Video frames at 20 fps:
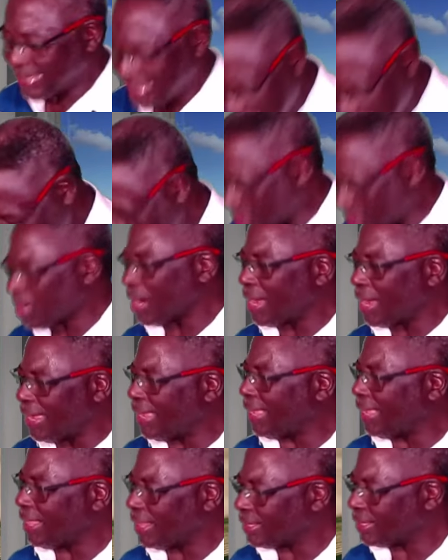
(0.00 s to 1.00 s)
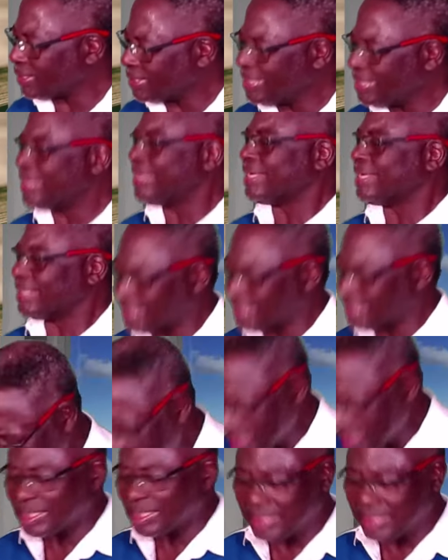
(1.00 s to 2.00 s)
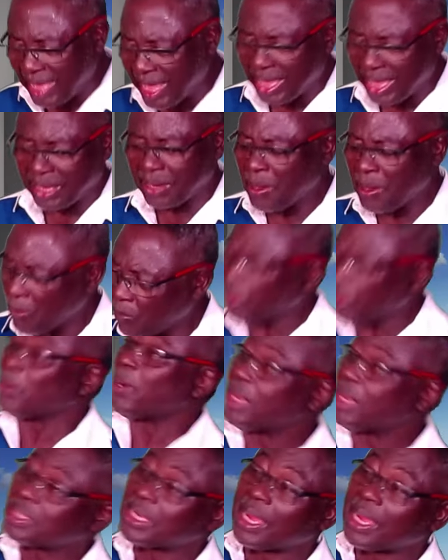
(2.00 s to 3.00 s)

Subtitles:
Israel. This day we raise